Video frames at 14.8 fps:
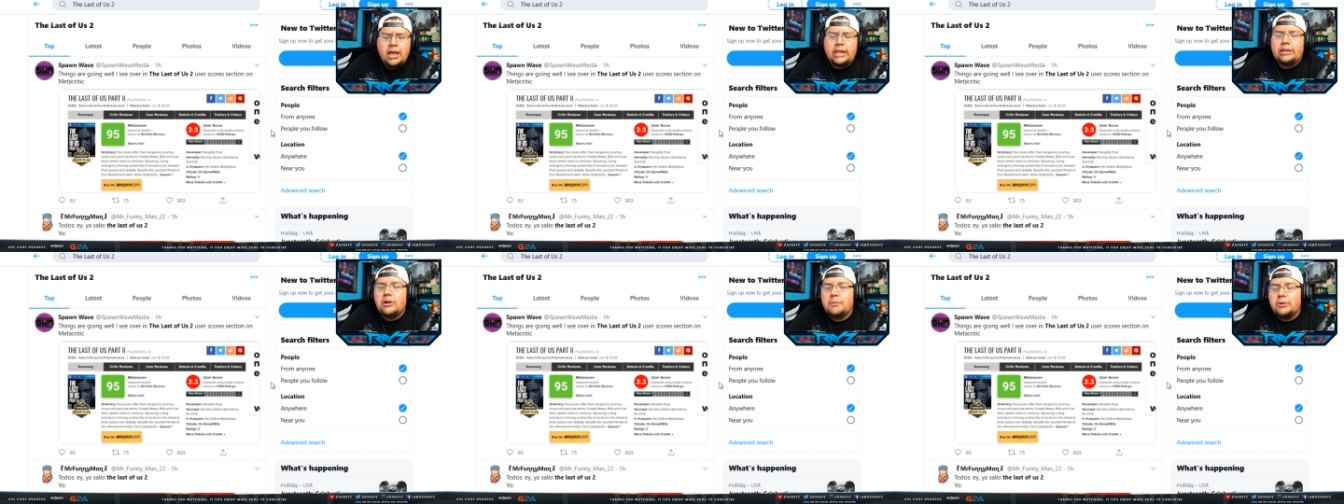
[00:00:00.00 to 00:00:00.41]

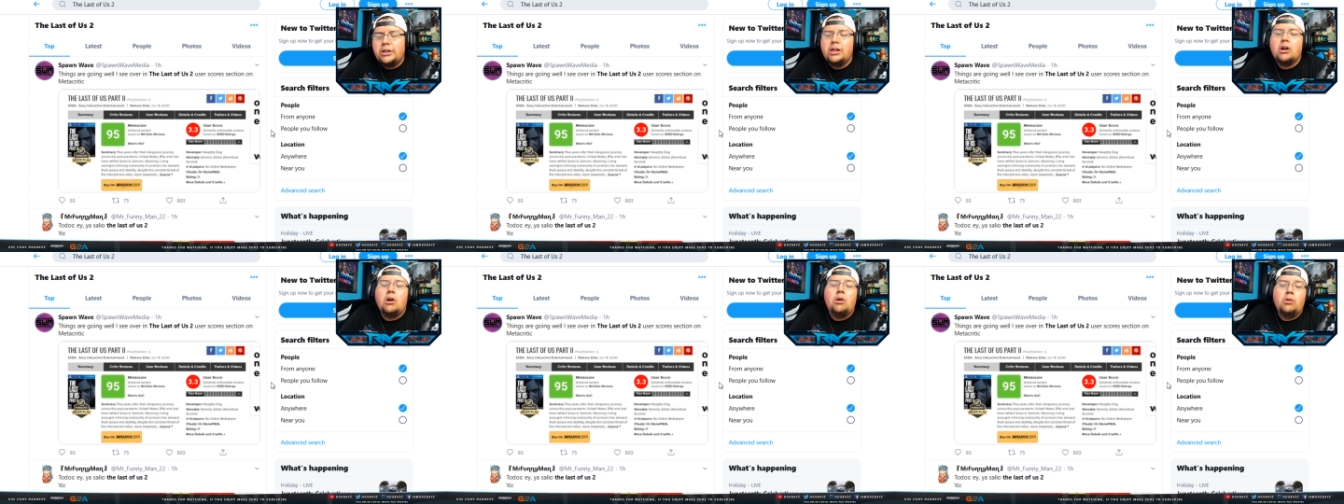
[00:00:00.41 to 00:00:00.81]
And they were
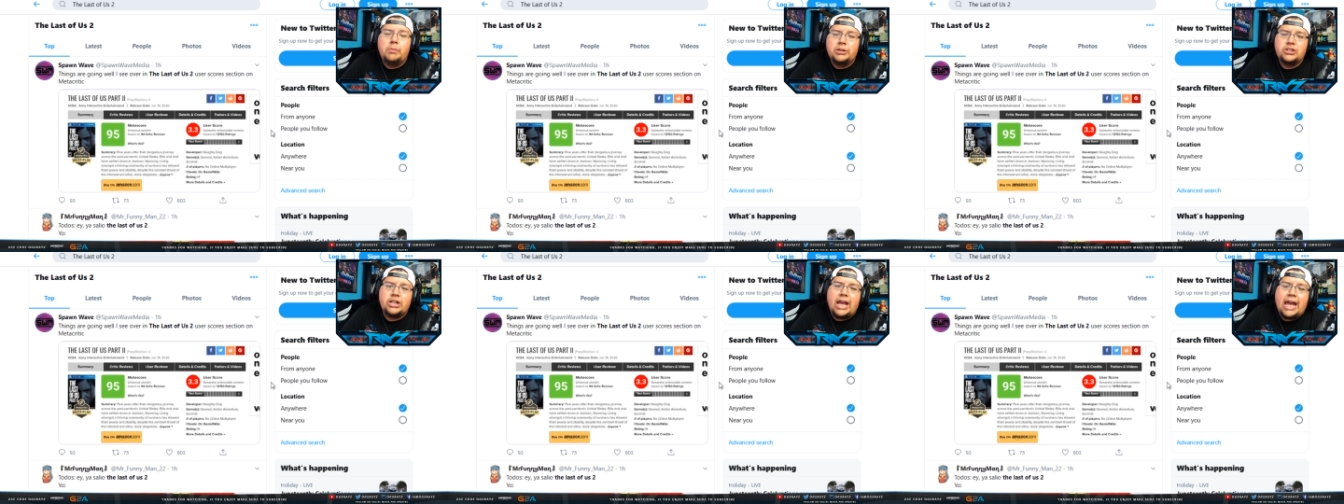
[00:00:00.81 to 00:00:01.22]
putting a whole
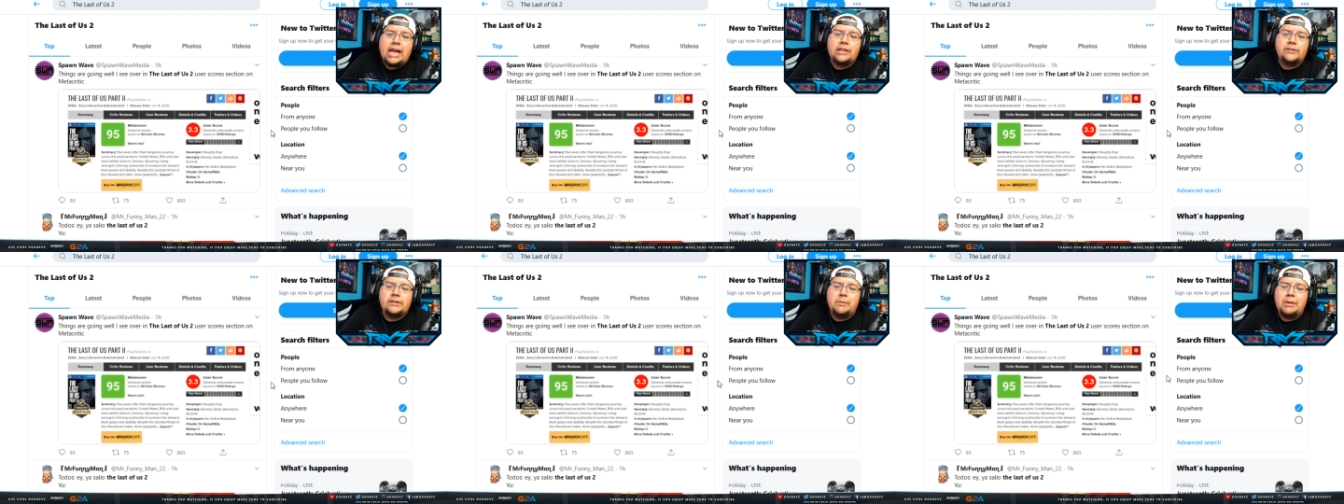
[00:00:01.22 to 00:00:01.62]
bunch of
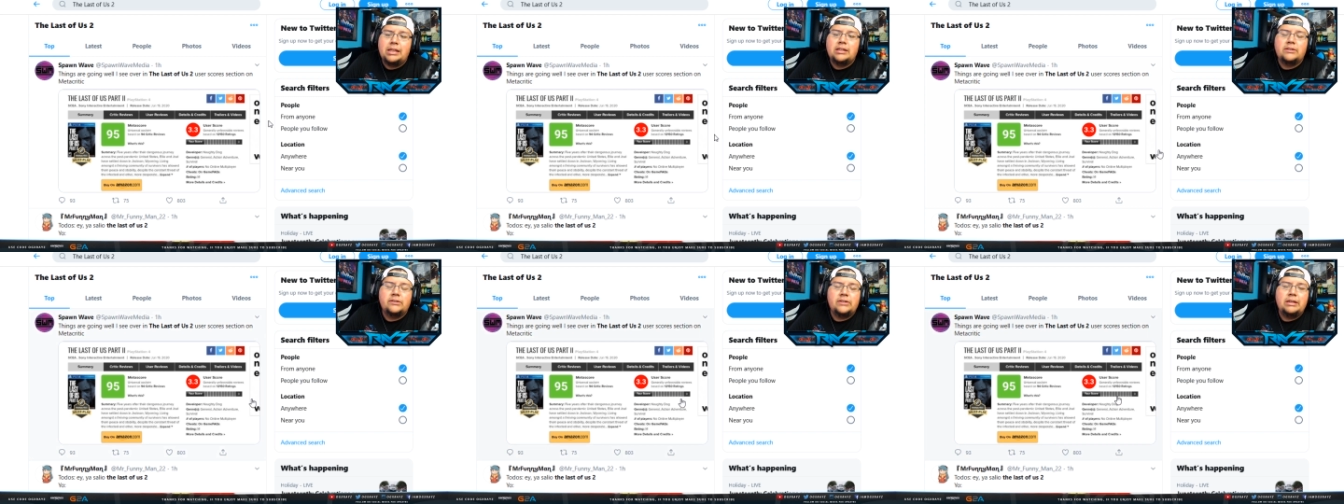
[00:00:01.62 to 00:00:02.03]
ads that made
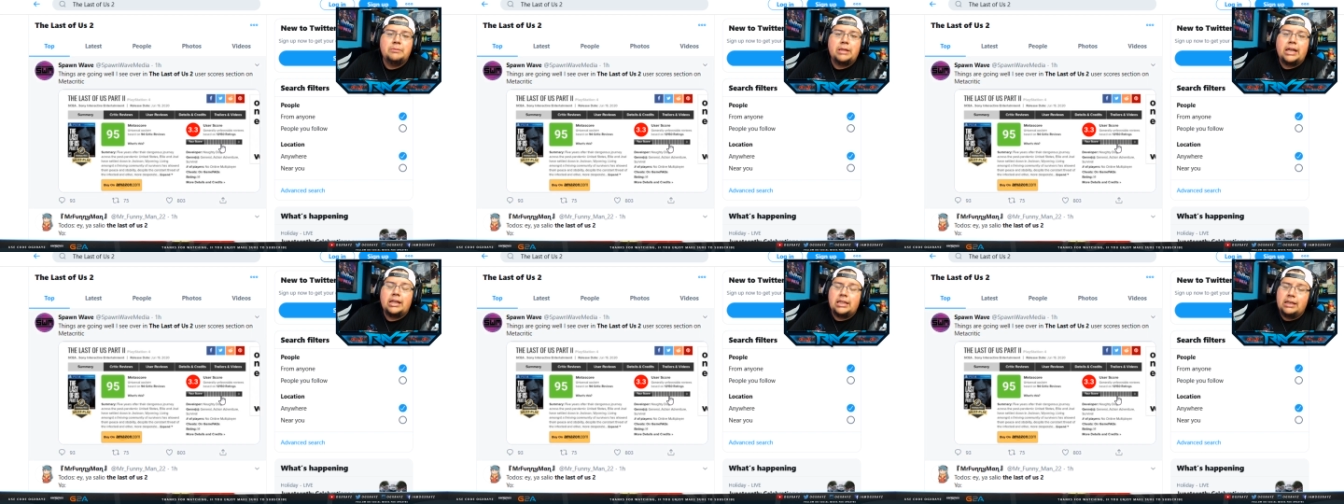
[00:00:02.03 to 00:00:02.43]
it seem
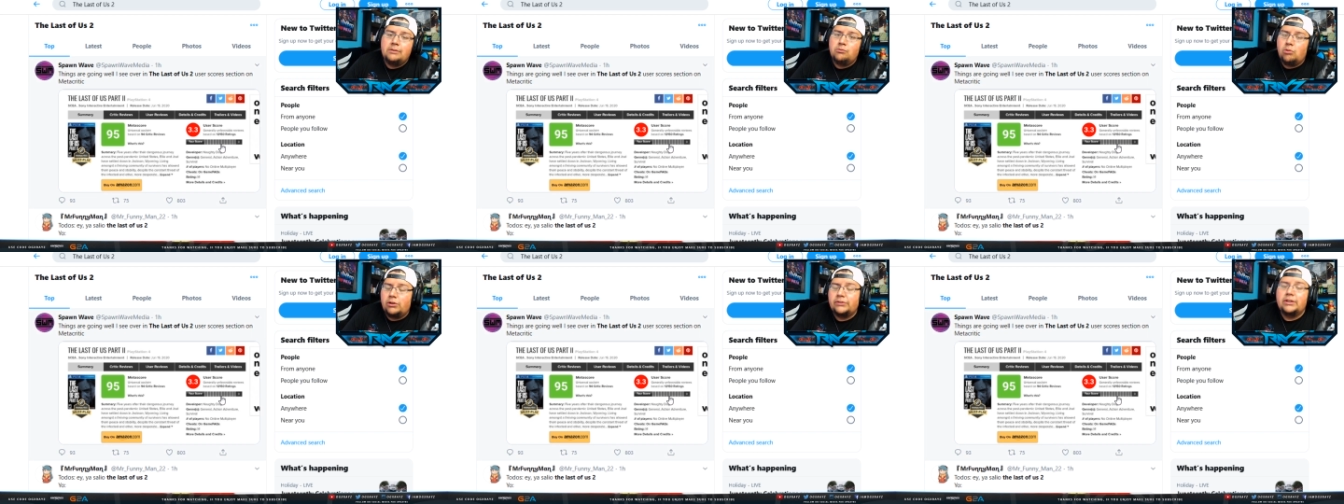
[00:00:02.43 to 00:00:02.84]
like he
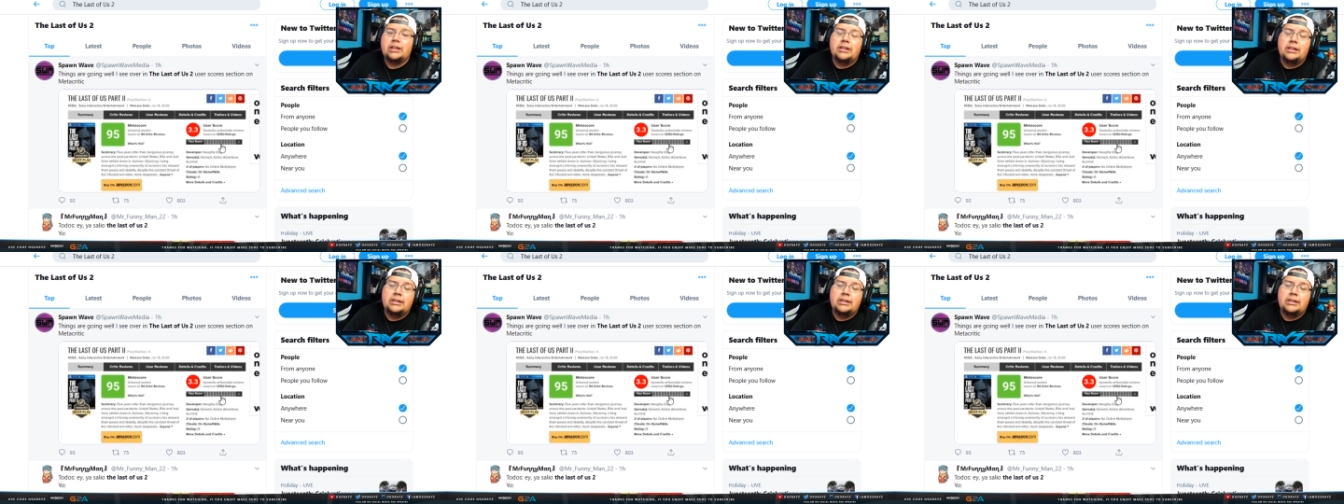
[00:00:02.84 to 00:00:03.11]
wasn't gonna